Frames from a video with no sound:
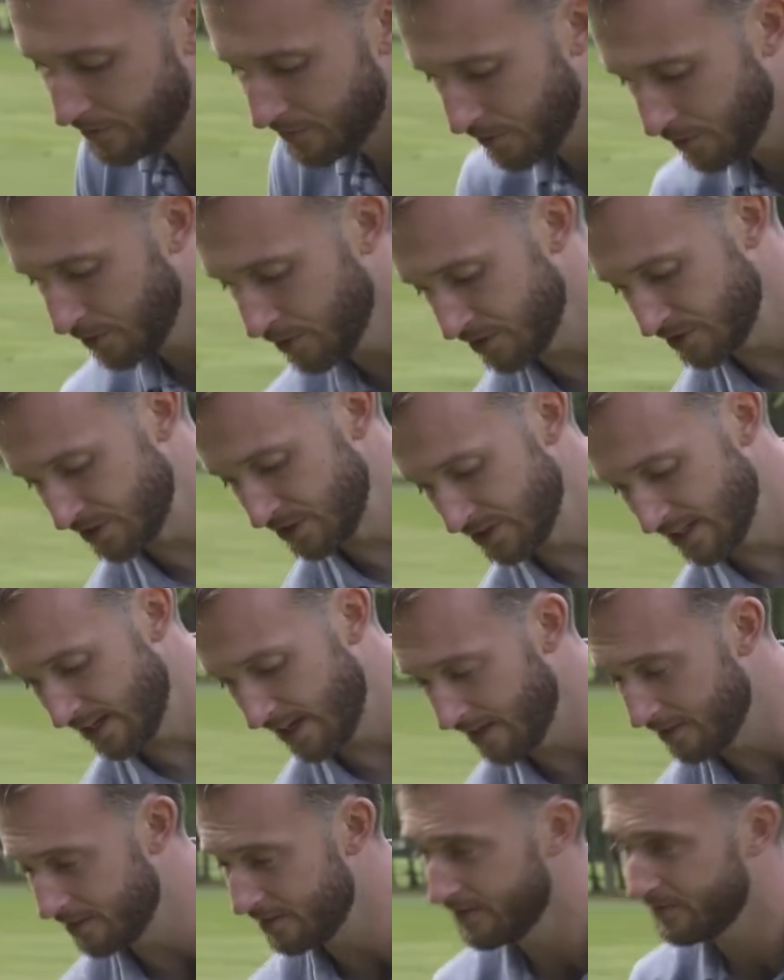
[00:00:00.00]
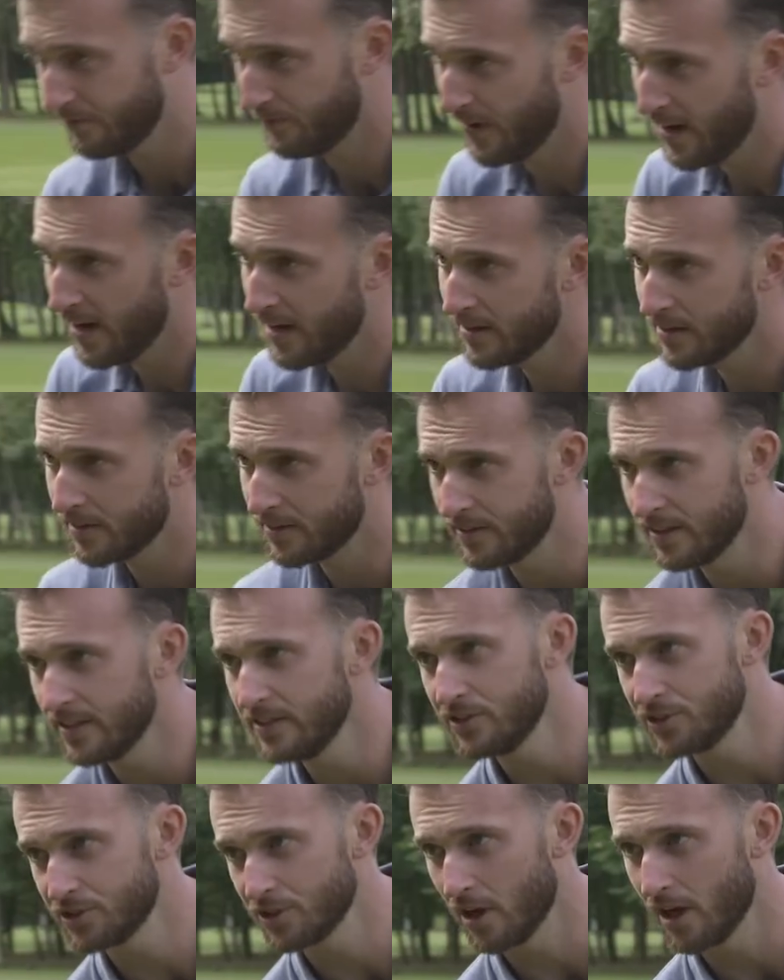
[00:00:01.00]
first is that a fat and a thin
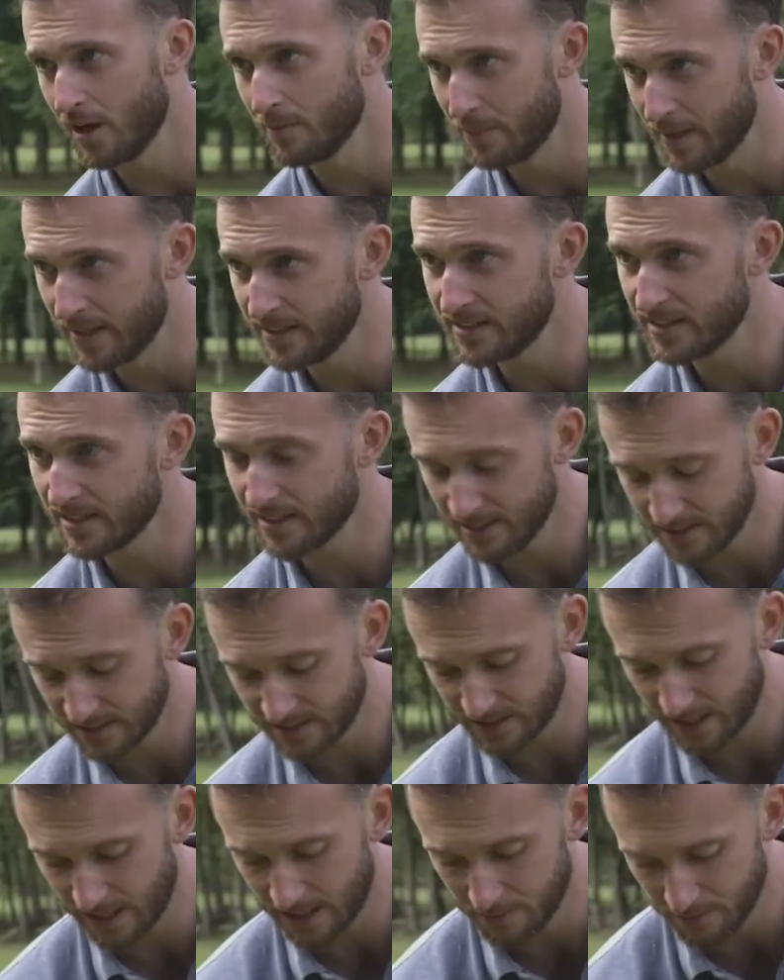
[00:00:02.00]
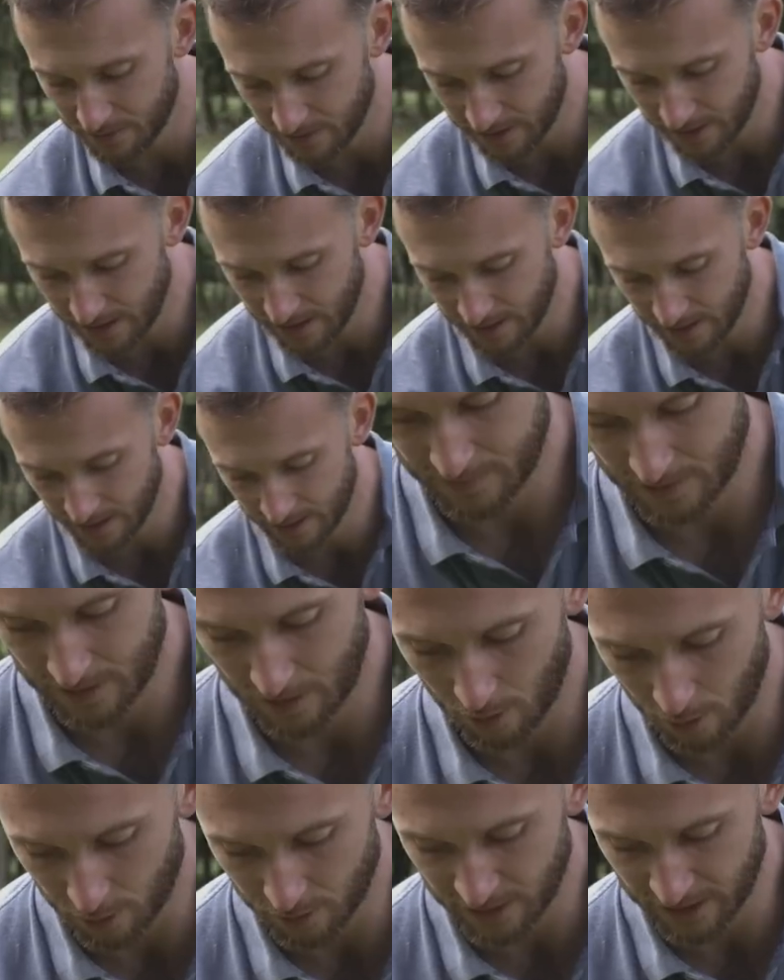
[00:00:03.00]
shot are basically the same thing.
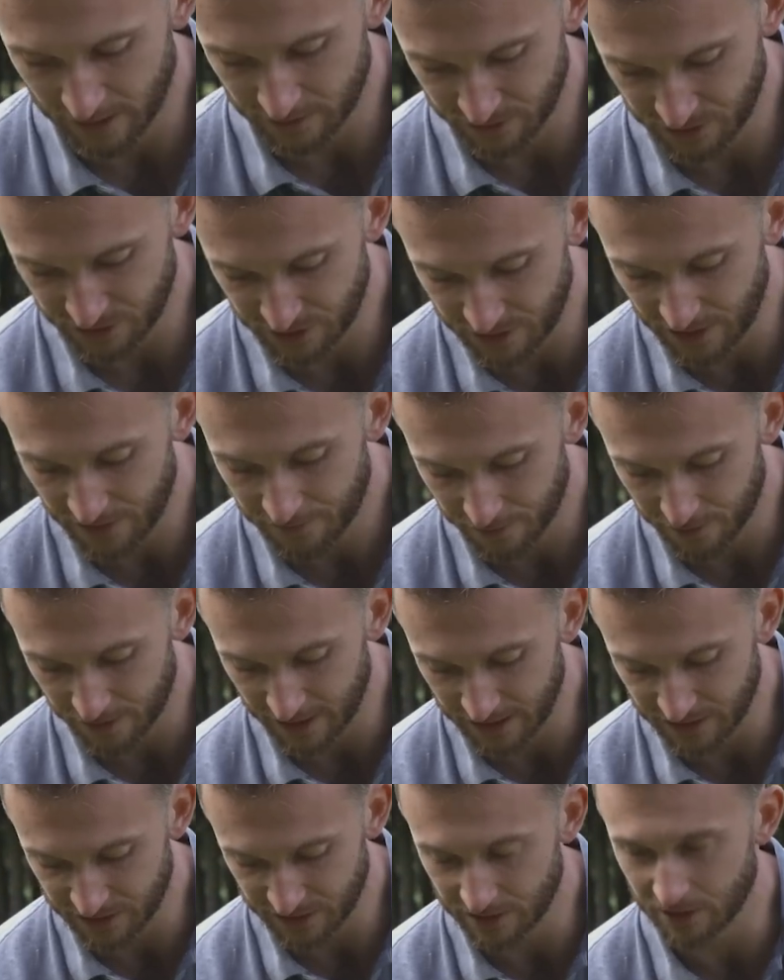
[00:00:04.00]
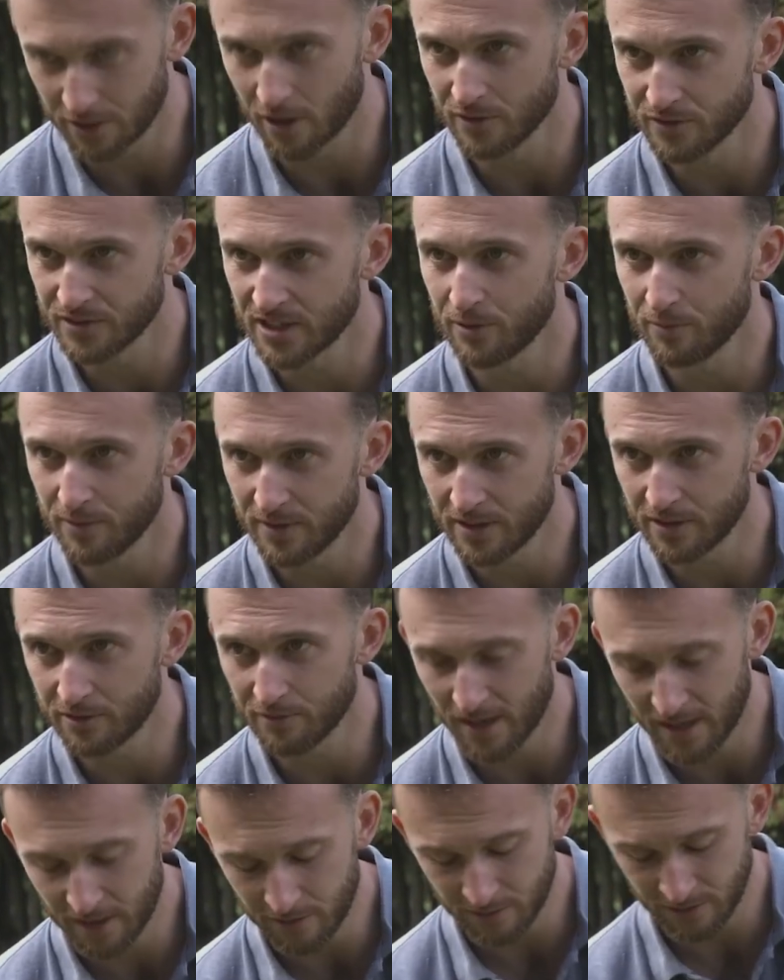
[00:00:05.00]
All that's different is the contact with the
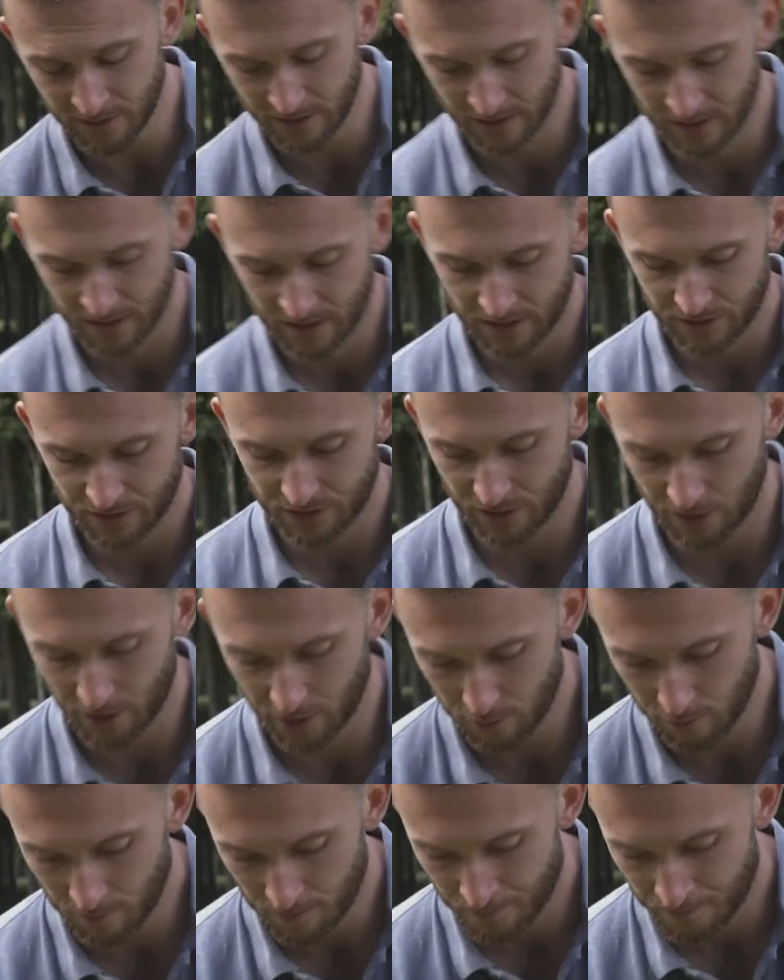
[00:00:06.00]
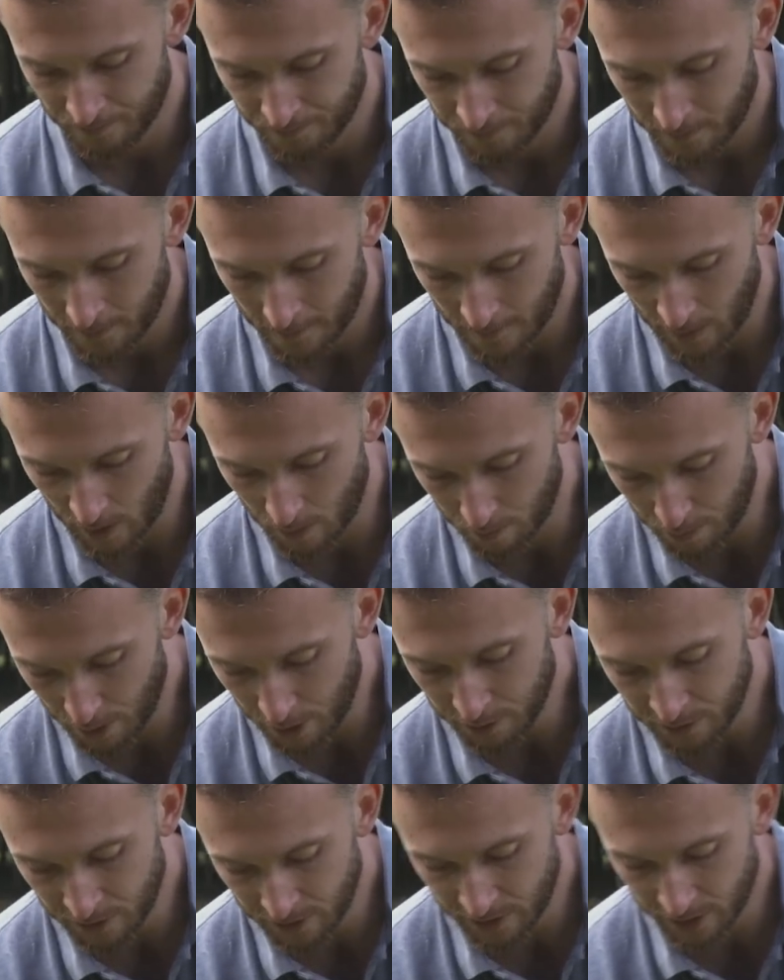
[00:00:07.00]
ground. So on
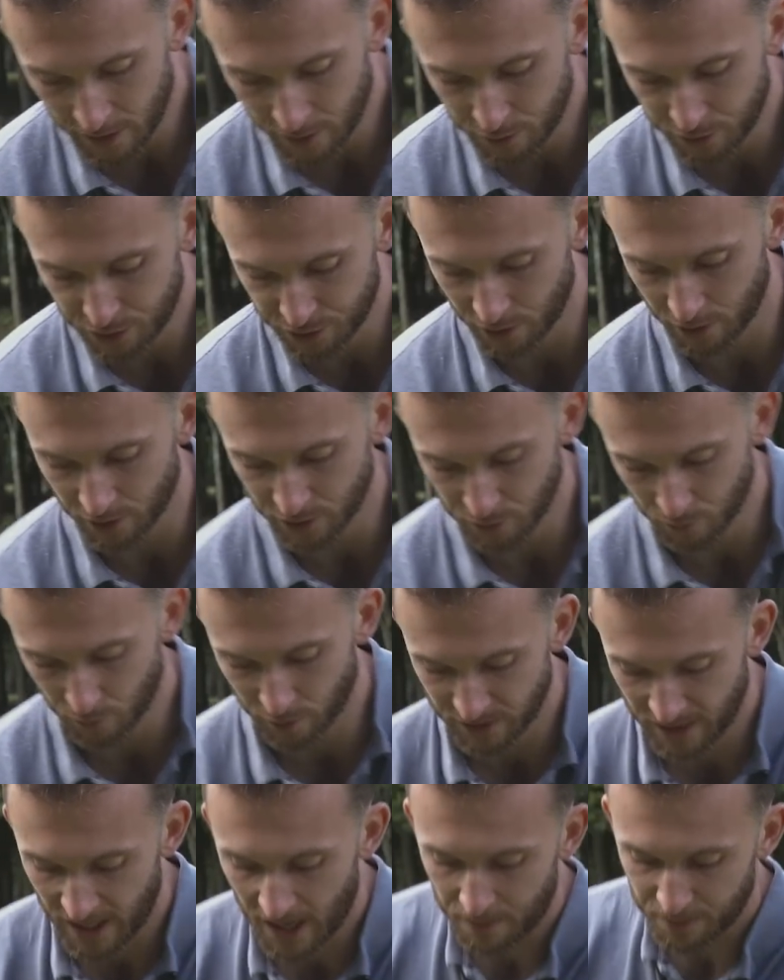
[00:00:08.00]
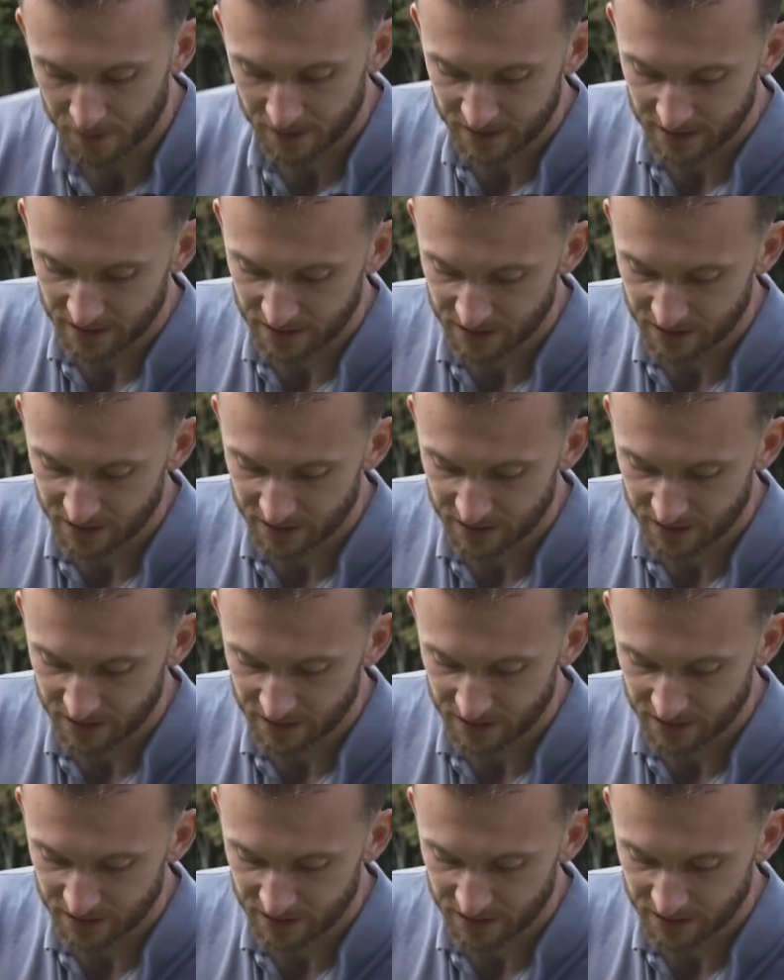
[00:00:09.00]
both of those shots, what's happened